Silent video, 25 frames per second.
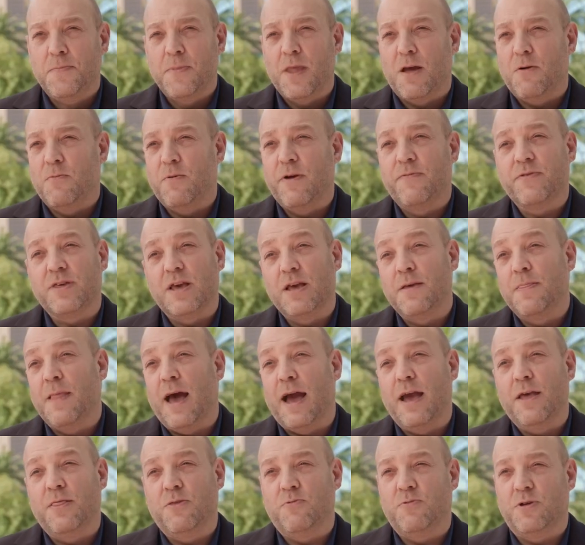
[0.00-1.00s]
And we've seen
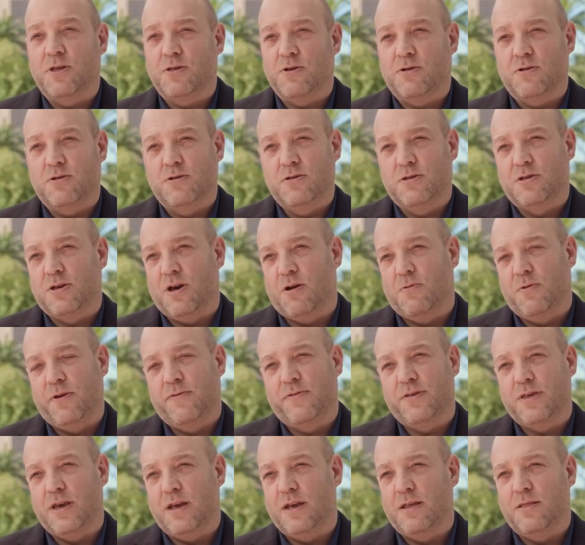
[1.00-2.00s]
that in the results. So we've
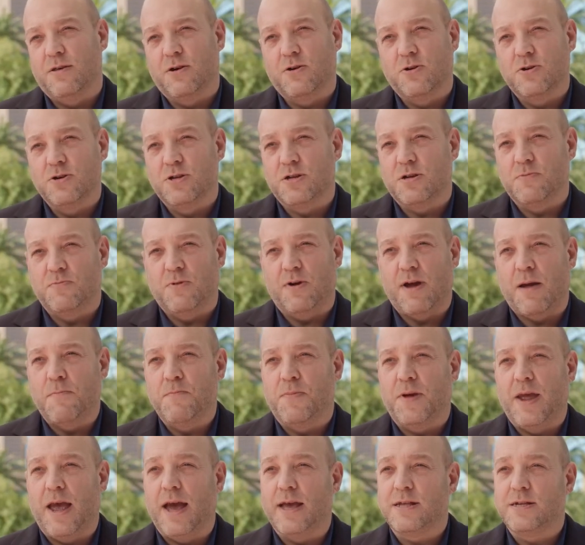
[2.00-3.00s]
seen the customer
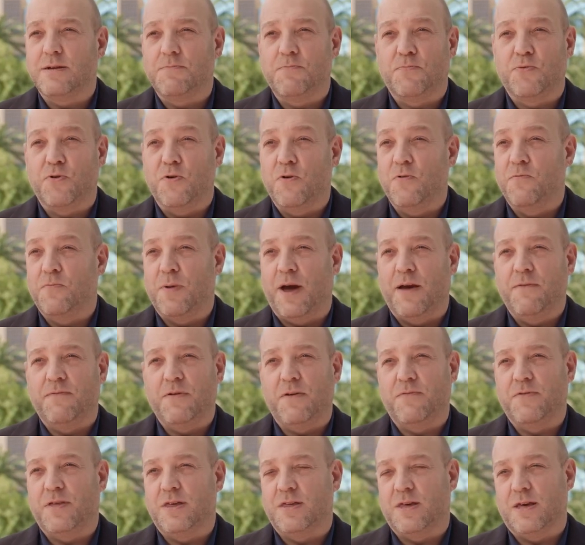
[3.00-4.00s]
NPS improve by
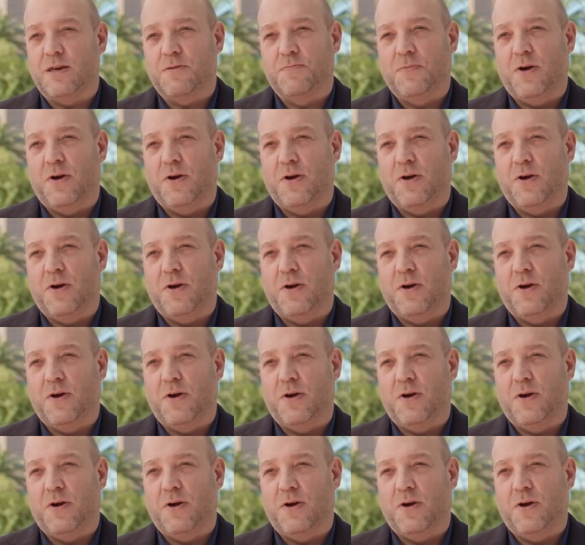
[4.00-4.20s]
56